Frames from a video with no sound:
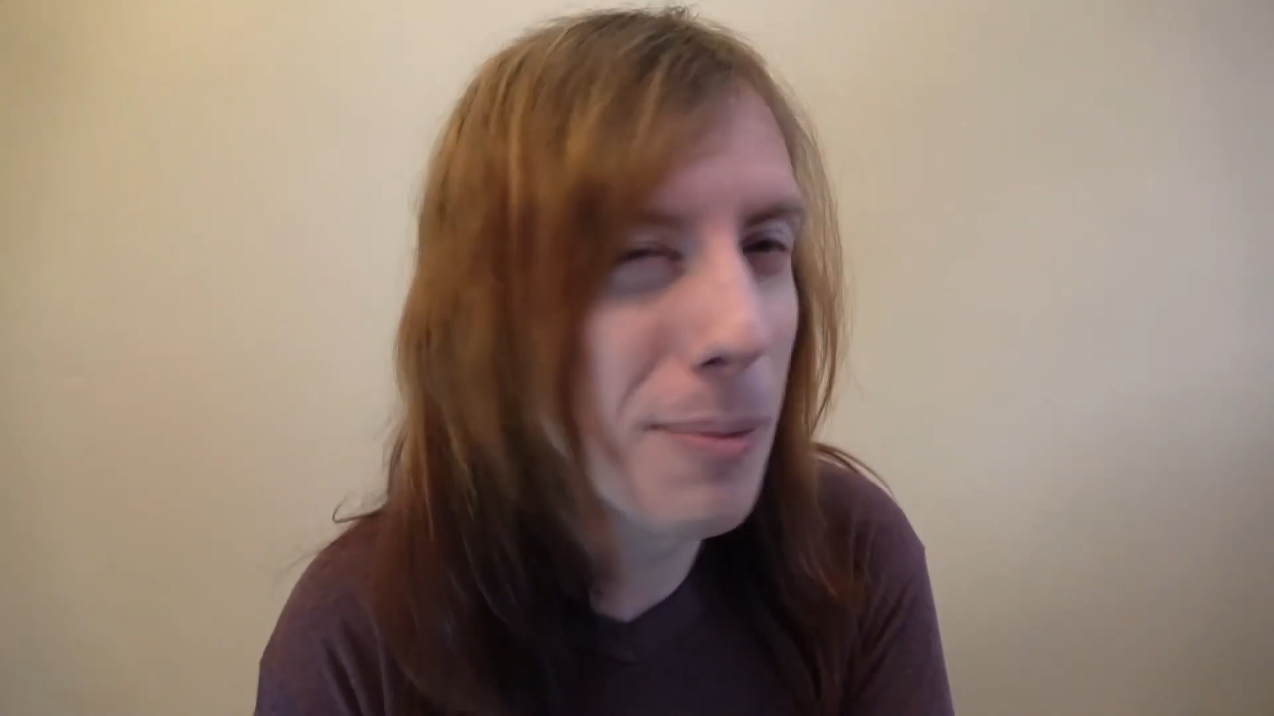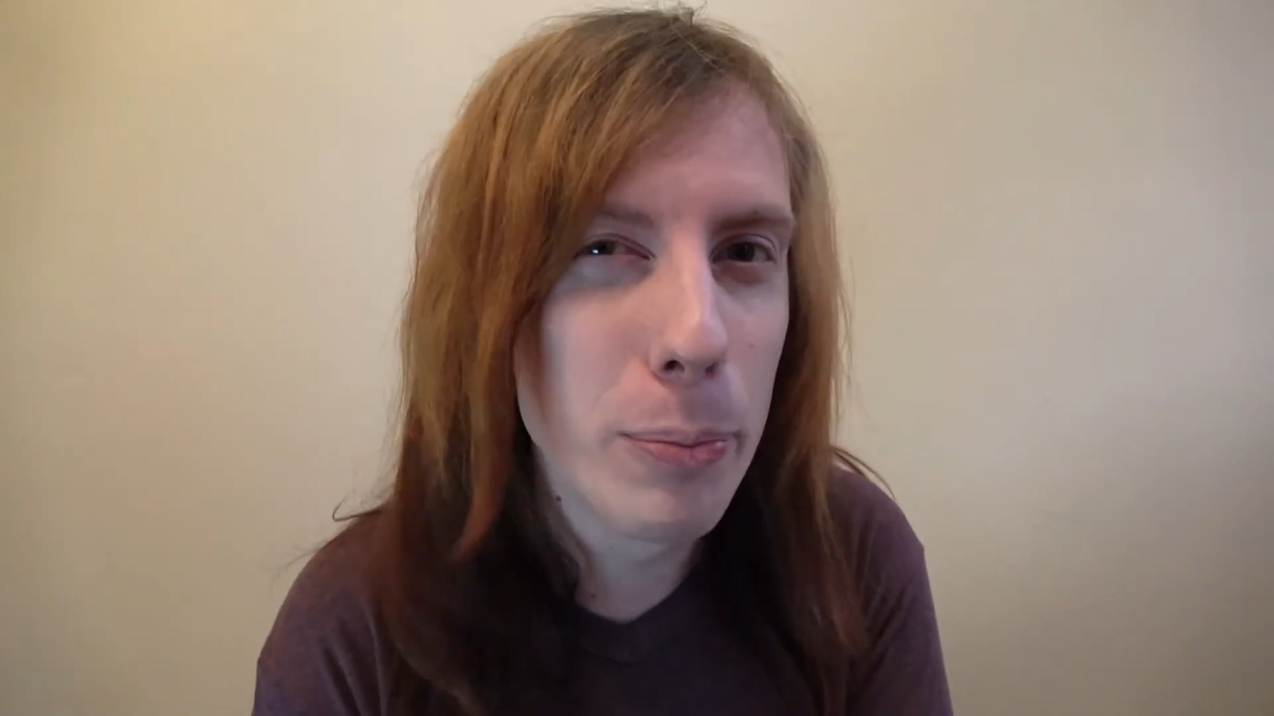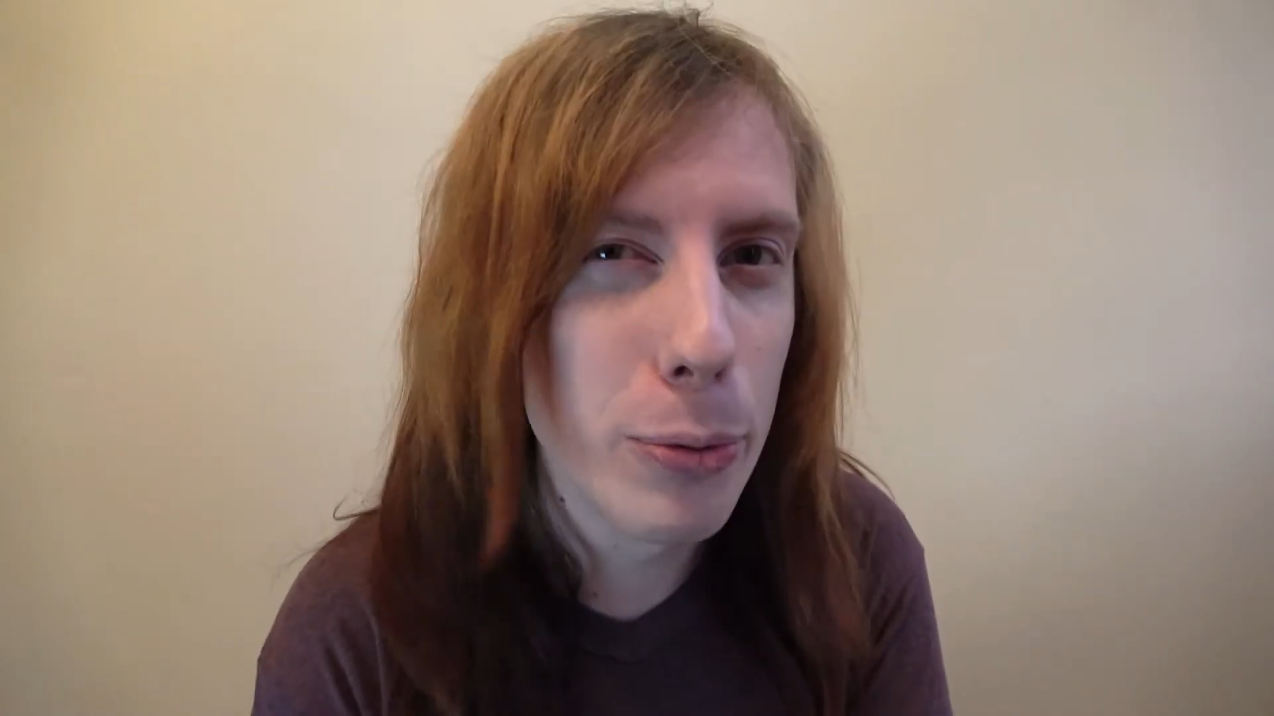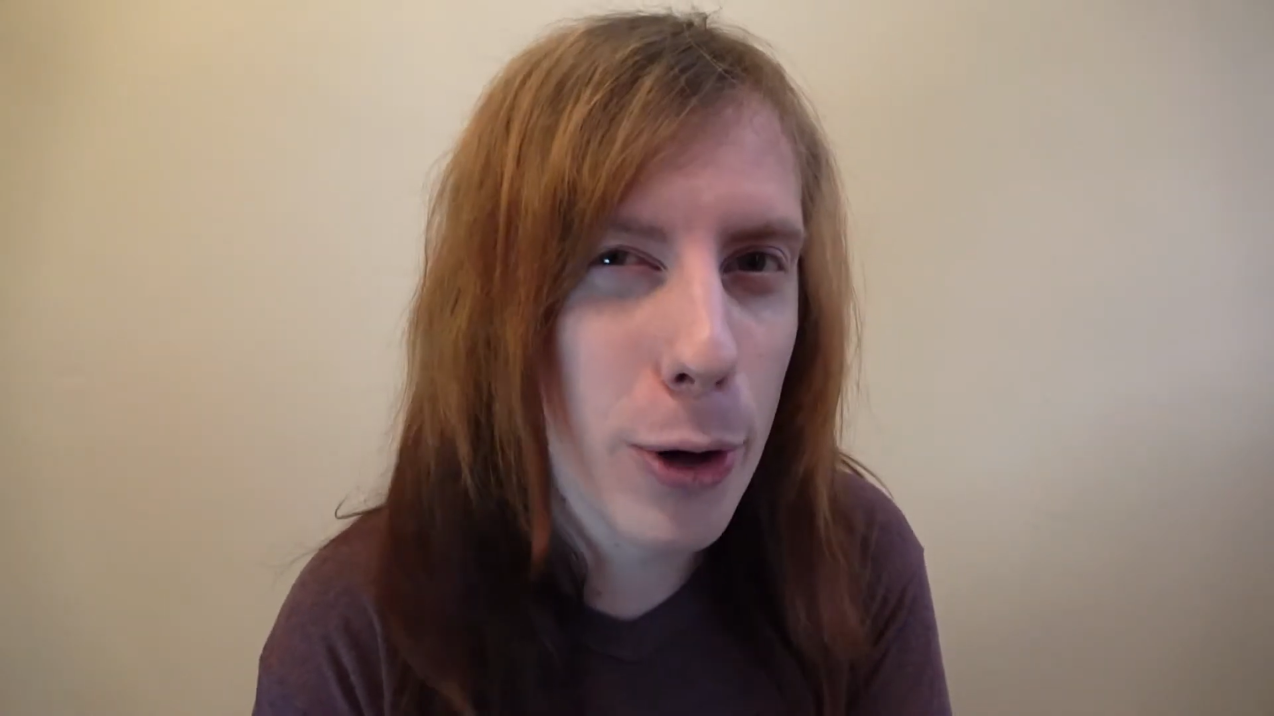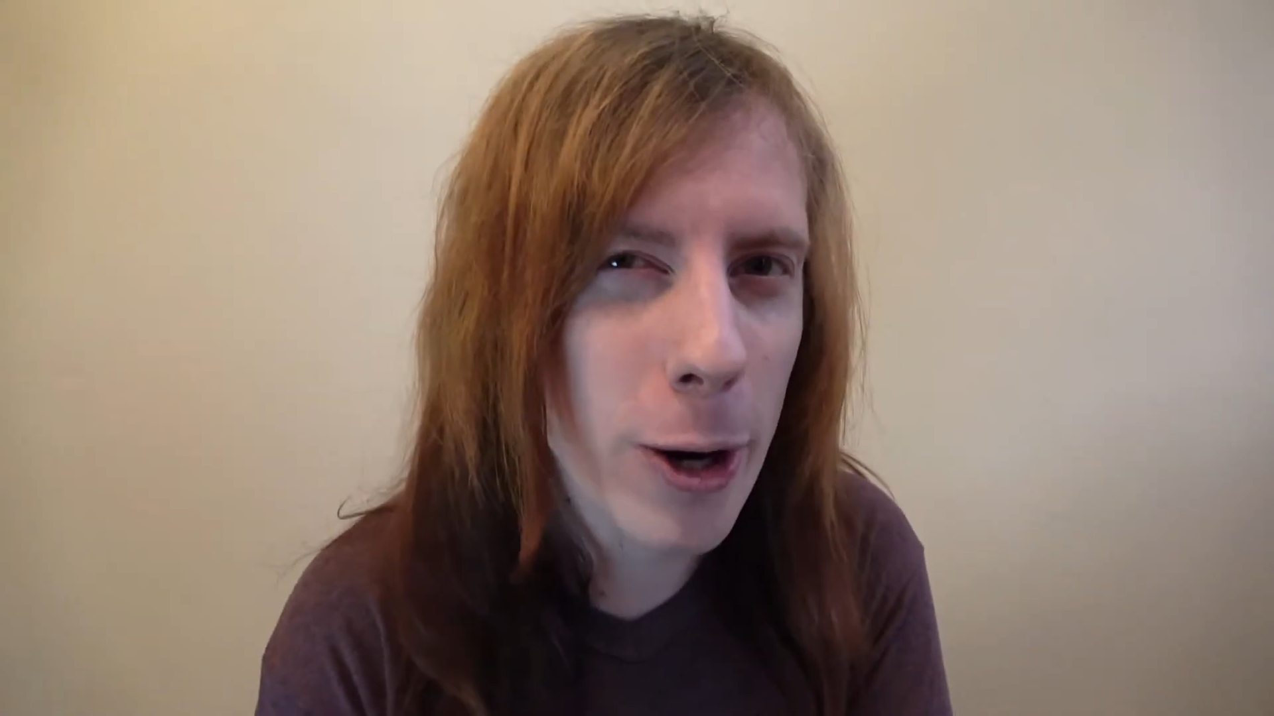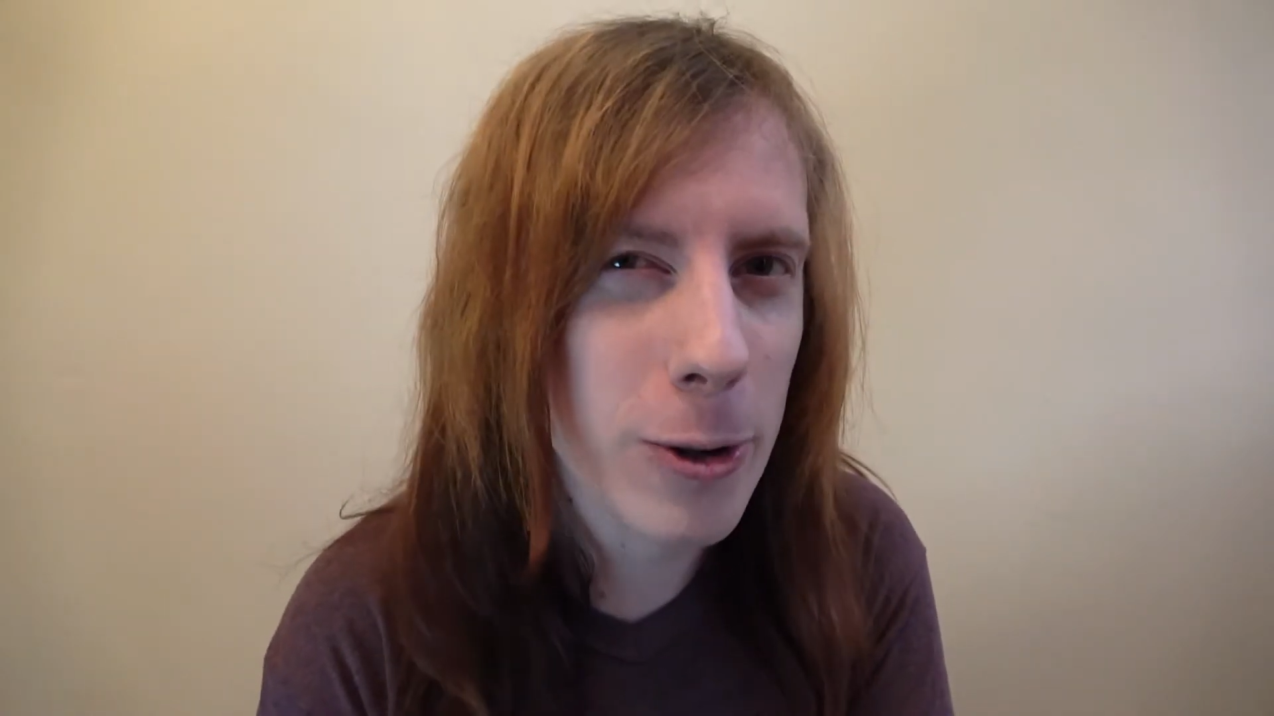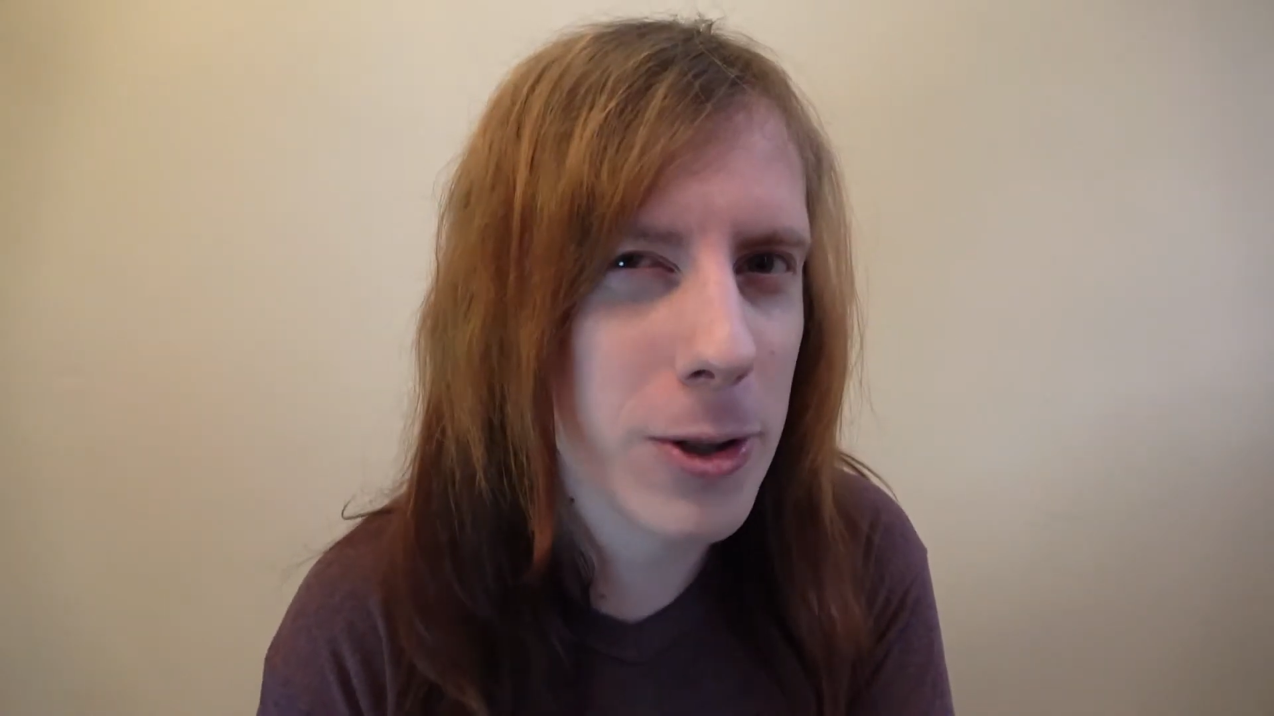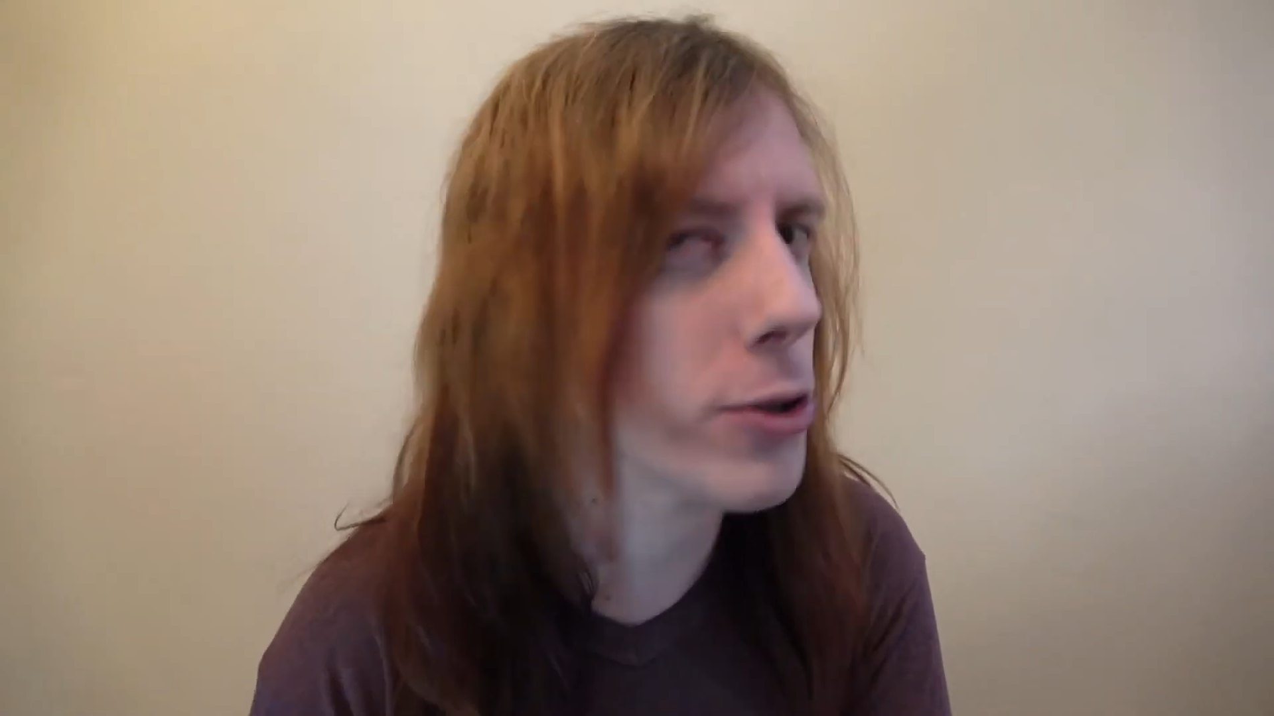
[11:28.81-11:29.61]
broke.